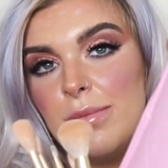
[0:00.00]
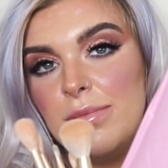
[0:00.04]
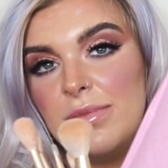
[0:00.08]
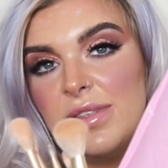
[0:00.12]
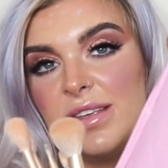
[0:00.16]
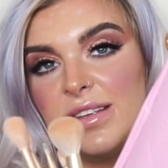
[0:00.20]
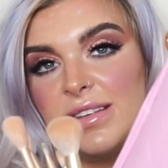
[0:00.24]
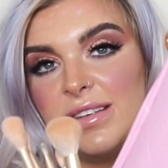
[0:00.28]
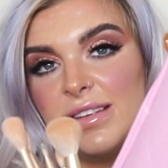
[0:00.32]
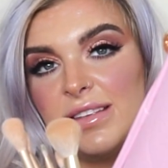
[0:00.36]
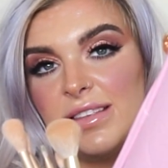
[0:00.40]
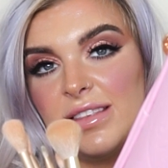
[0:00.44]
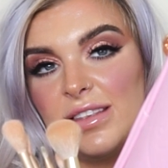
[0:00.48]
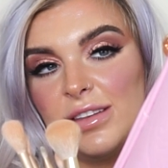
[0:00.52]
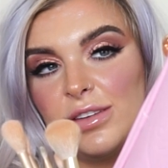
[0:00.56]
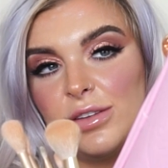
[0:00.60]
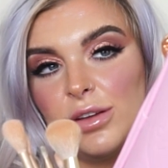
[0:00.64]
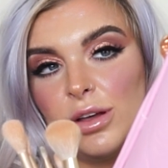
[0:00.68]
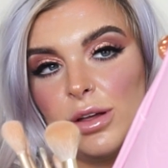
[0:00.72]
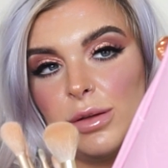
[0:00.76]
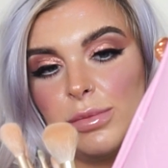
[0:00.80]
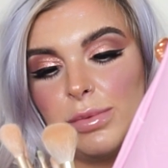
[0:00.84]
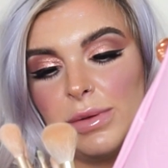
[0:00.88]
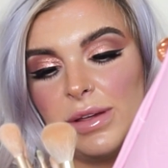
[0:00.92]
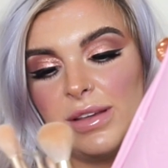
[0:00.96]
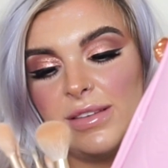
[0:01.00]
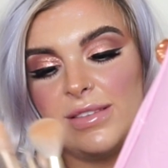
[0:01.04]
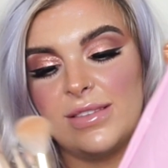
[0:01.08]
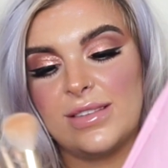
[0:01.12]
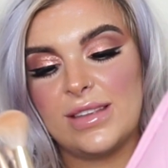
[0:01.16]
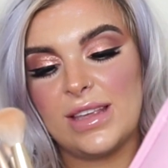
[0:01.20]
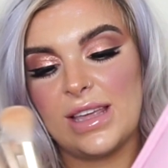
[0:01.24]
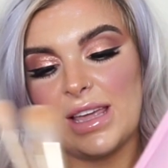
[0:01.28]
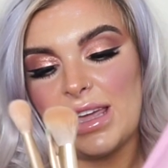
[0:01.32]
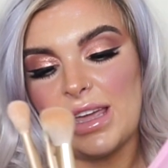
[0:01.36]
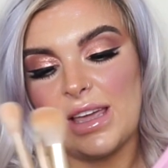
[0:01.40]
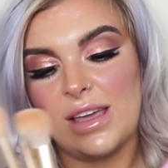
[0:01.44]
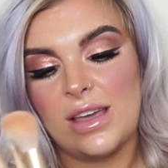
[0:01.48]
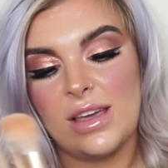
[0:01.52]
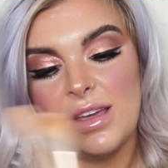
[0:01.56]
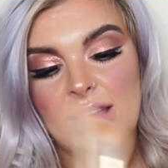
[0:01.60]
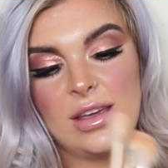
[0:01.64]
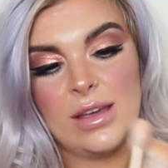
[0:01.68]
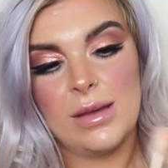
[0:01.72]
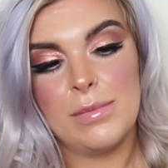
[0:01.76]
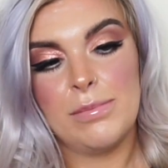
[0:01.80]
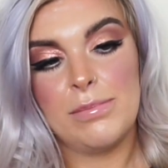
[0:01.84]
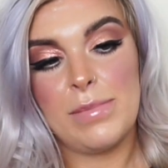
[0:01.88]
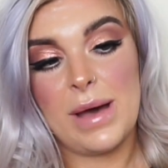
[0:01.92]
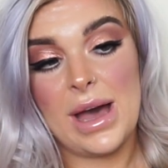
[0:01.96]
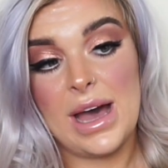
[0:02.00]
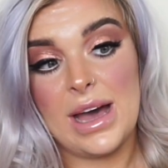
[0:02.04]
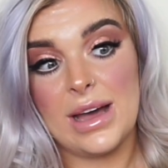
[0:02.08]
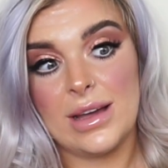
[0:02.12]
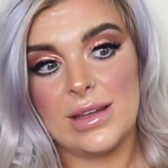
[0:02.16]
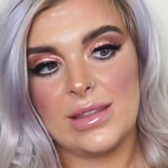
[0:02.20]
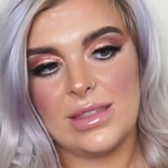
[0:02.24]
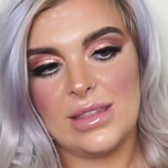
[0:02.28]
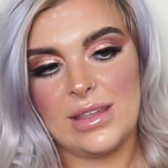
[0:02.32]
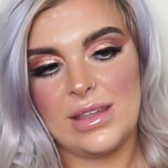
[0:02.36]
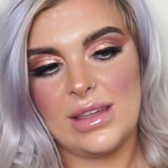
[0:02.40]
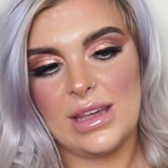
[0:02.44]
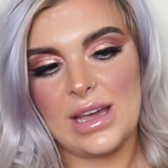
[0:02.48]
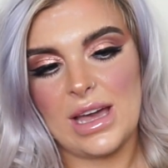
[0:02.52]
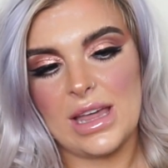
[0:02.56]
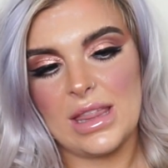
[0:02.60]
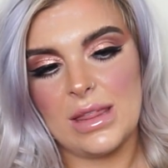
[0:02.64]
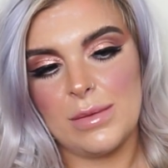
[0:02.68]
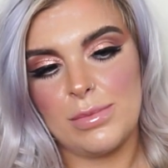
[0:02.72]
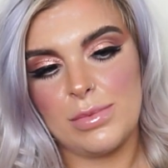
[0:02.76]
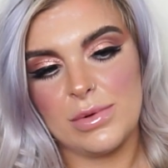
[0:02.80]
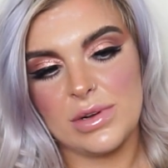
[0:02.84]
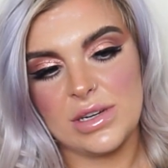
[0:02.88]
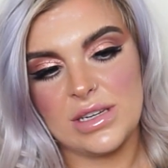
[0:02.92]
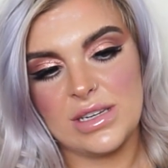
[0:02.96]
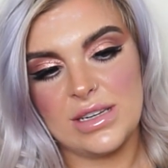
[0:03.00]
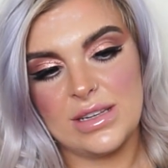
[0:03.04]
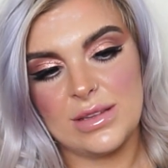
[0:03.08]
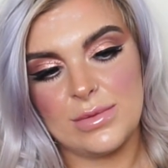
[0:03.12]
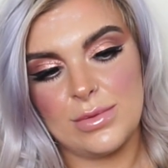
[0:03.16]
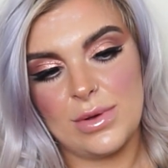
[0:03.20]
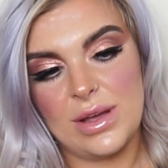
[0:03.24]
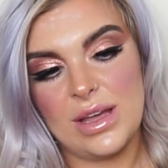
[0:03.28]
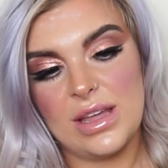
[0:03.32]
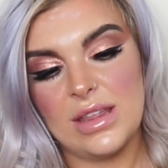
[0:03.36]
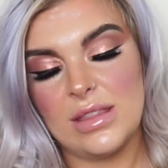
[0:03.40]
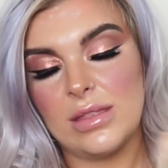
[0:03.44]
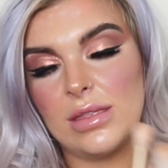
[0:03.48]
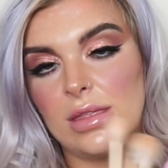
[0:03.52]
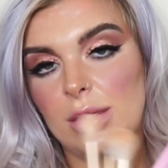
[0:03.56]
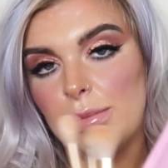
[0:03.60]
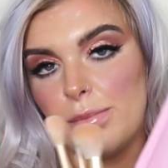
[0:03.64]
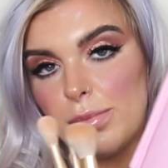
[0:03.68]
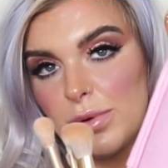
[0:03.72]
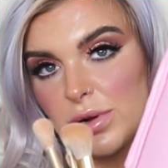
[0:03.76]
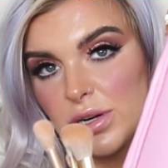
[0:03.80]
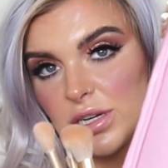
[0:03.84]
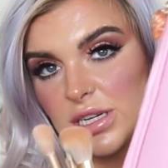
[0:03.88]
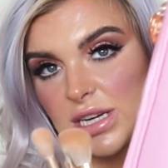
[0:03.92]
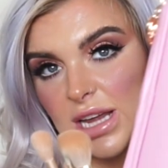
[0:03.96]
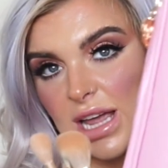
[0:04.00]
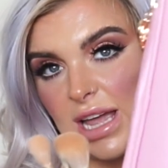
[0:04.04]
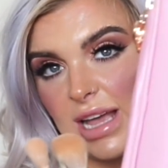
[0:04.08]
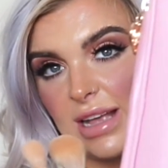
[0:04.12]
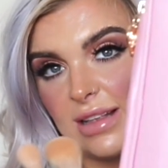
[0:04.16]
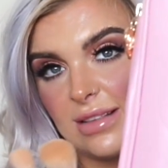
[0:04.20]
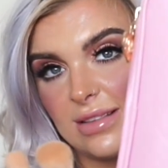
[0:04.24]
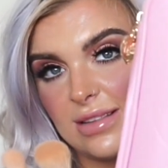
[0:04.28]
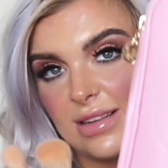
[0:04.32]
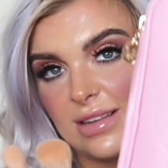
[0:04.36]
This is the Dahle Beauty bag that you get the brushes with, the brush kit.